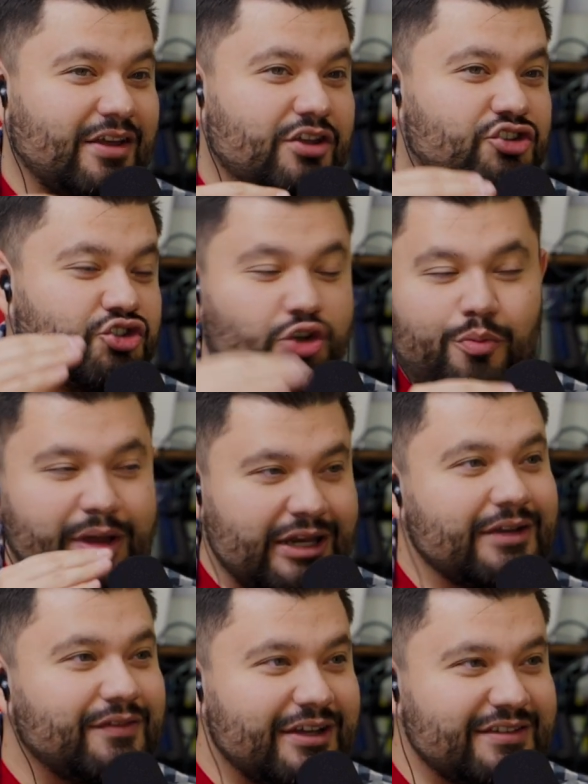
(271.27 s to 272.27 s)
so many
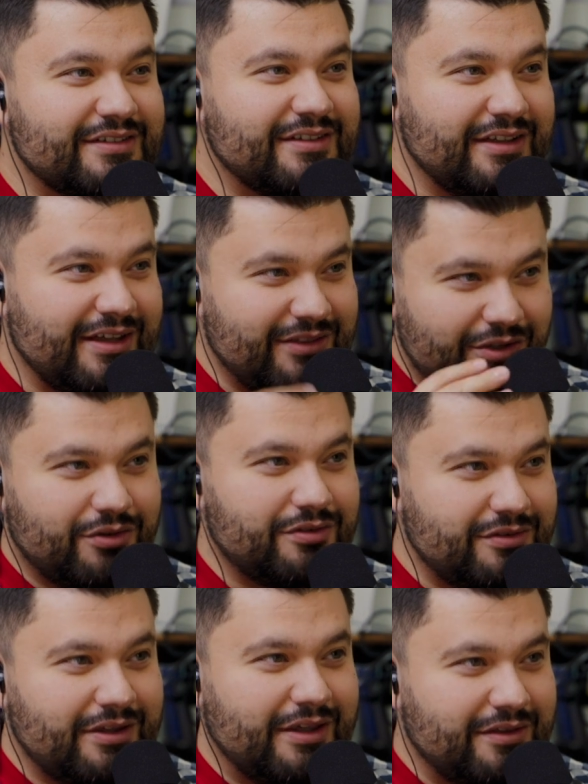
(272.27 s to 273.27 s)
of us in
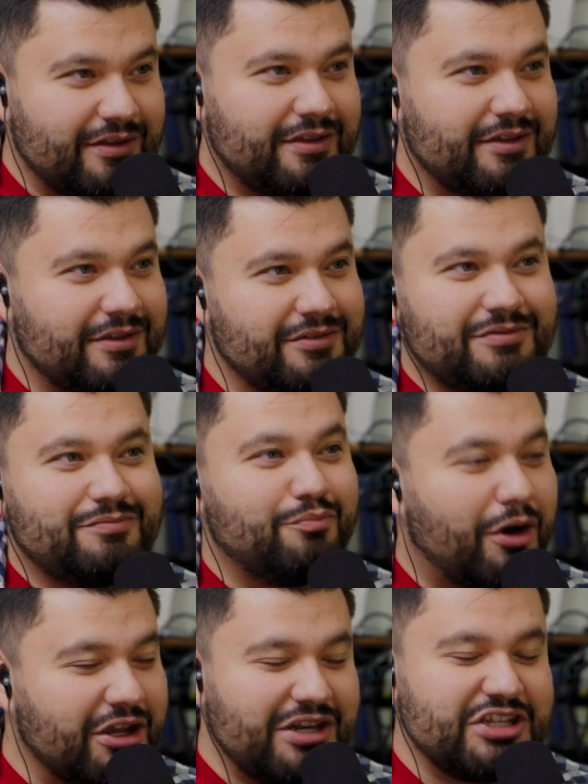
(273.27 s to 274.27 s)
the
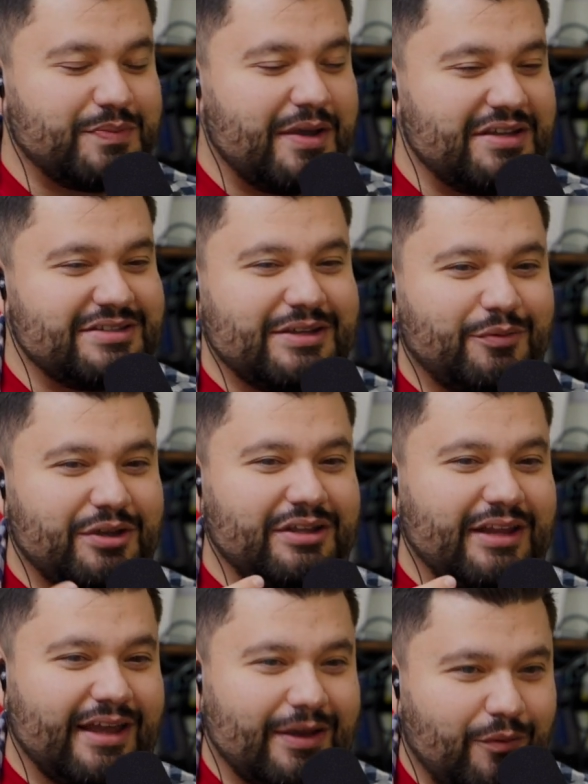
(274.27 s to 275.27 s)
marketing space that we
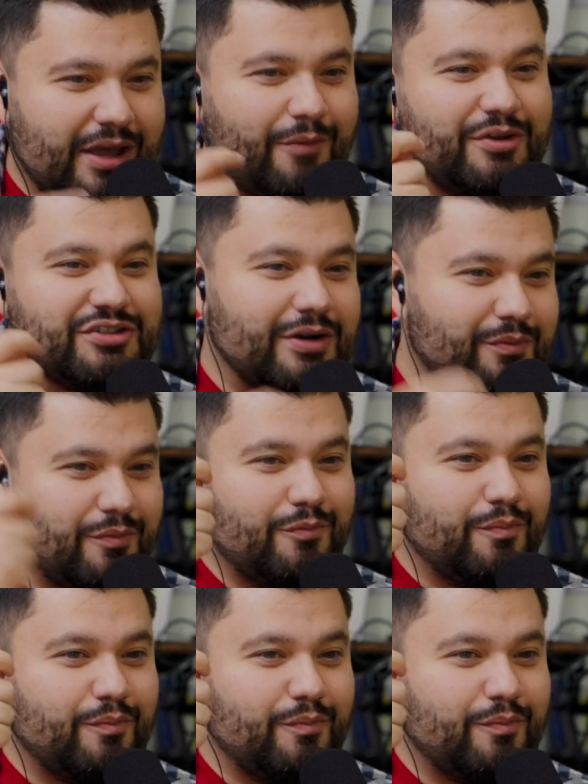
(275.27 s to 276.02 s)
start